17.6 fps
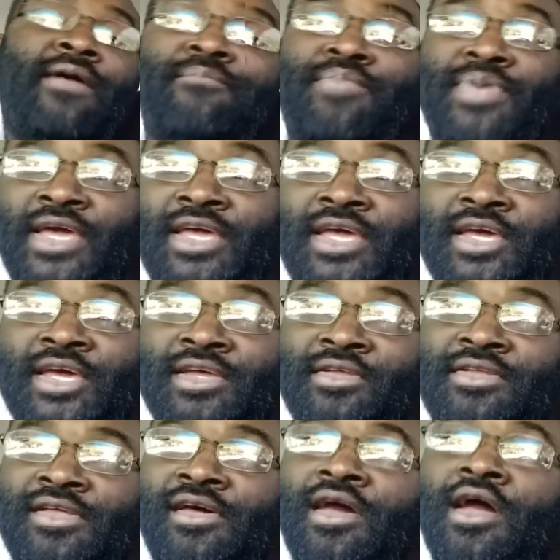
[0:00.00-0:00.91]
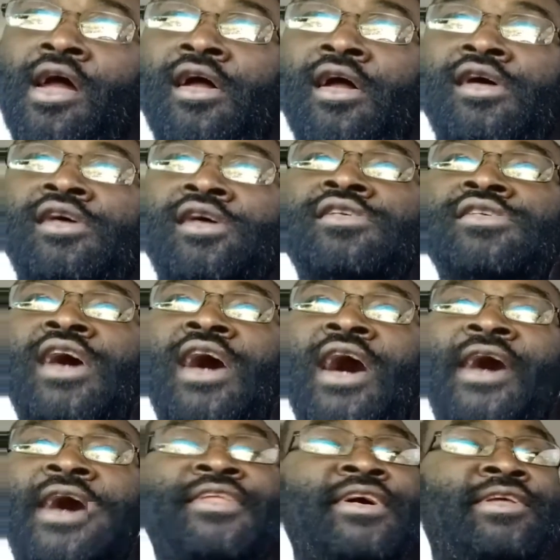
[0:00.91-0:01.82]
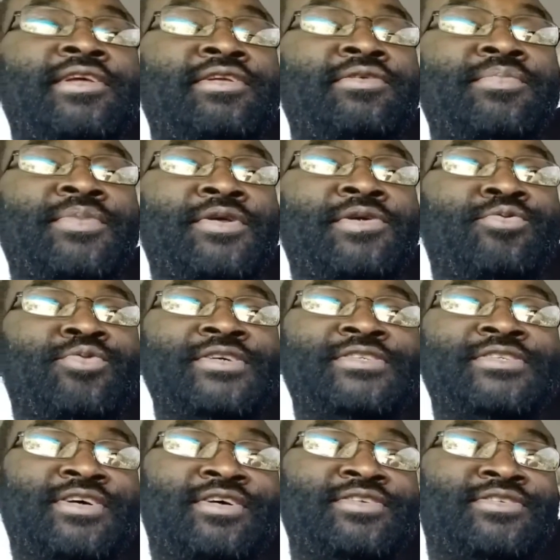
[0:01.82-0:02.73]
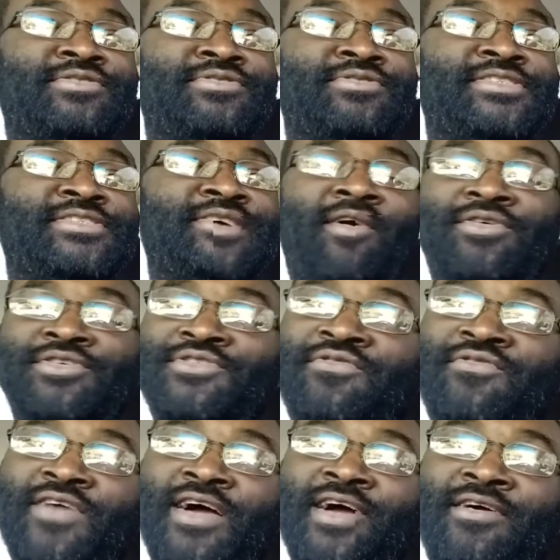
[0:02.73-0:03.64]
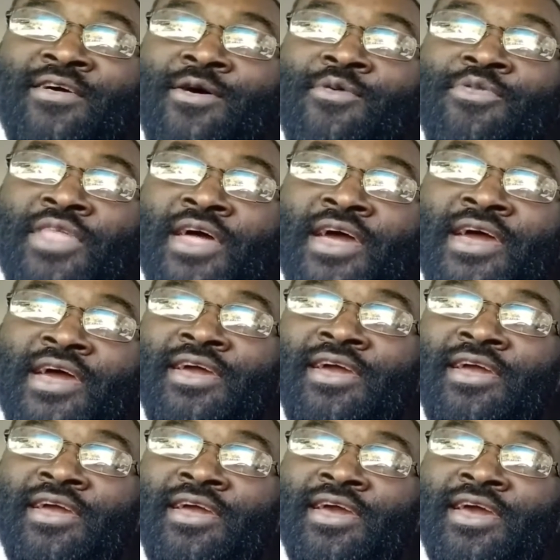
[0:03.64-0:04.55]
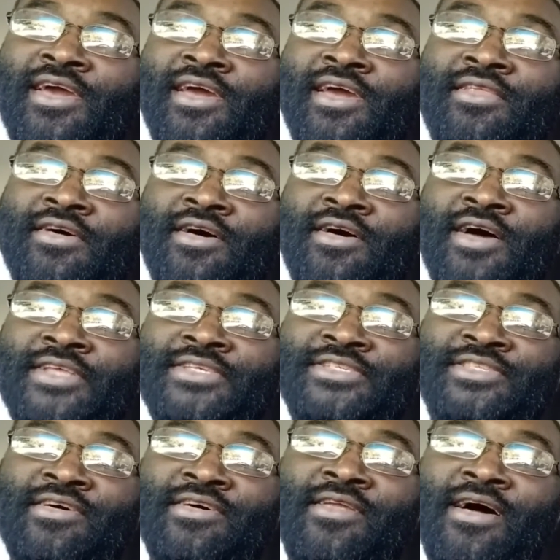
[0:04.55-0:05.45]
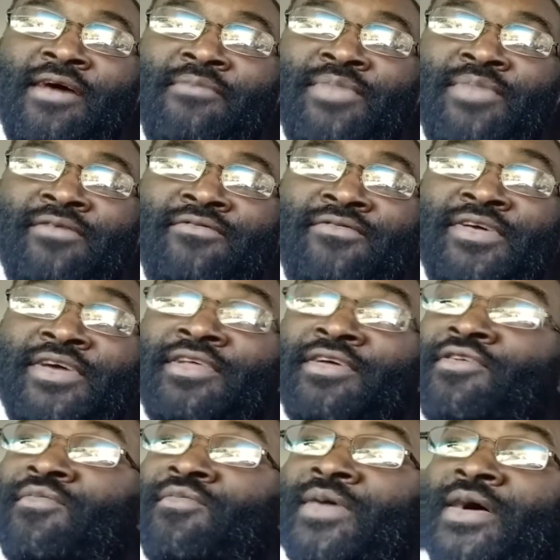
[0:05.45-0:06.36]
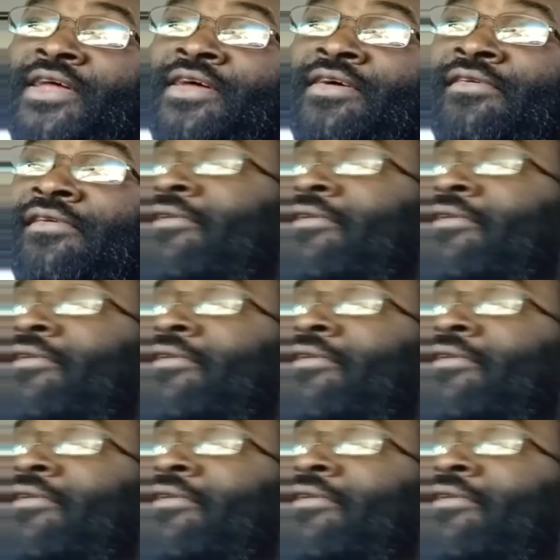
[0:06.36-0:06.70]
opinion. I did a little bit of research on this ultra Fico thing, and I just thought I'd make a video about it.